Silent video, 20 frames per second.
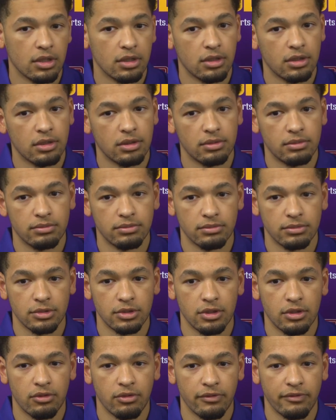You
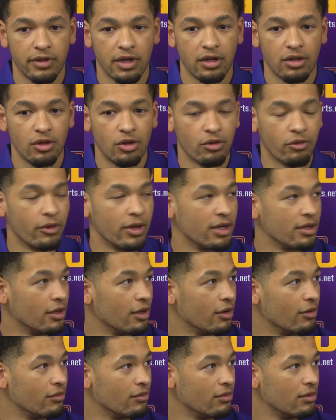know, we've got a long way to
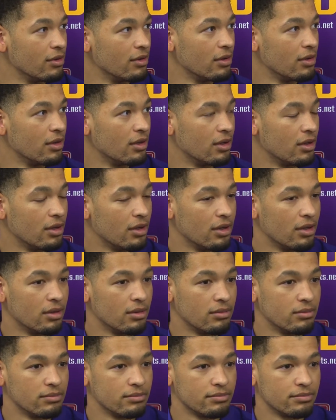go.
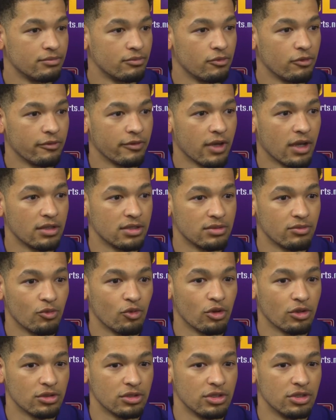We've got some
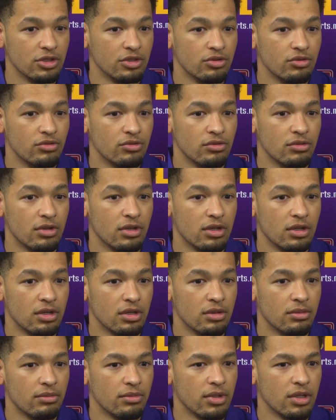work to do.
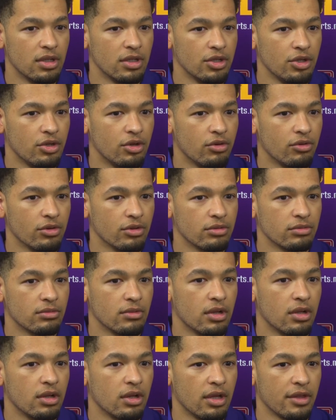But, you know,
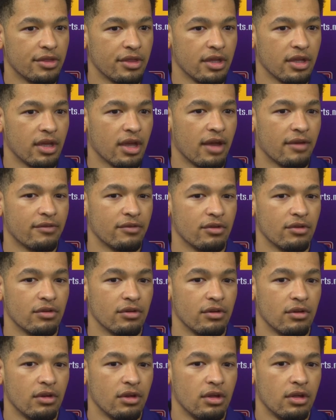I think after
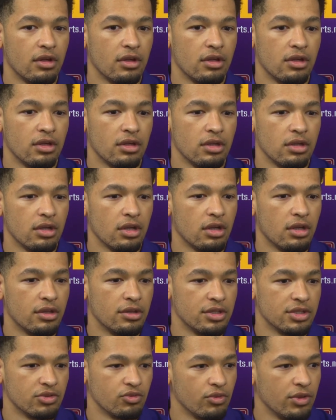
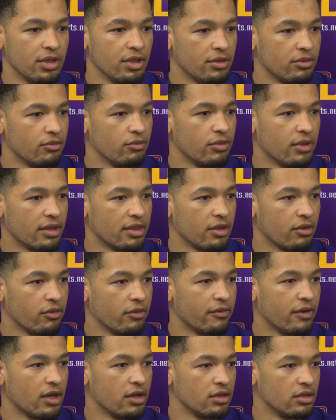this week, I think
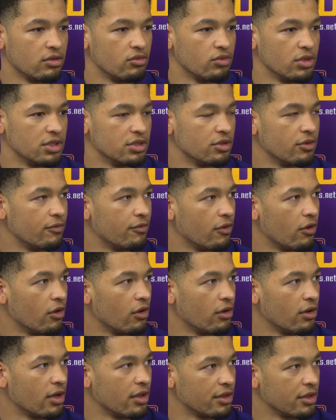we've had a good week so
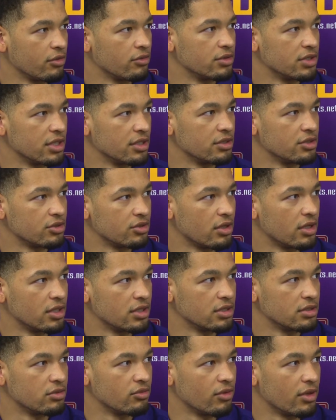far, and I think we're taking
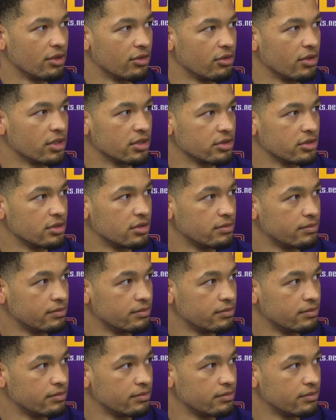strides in the right direction.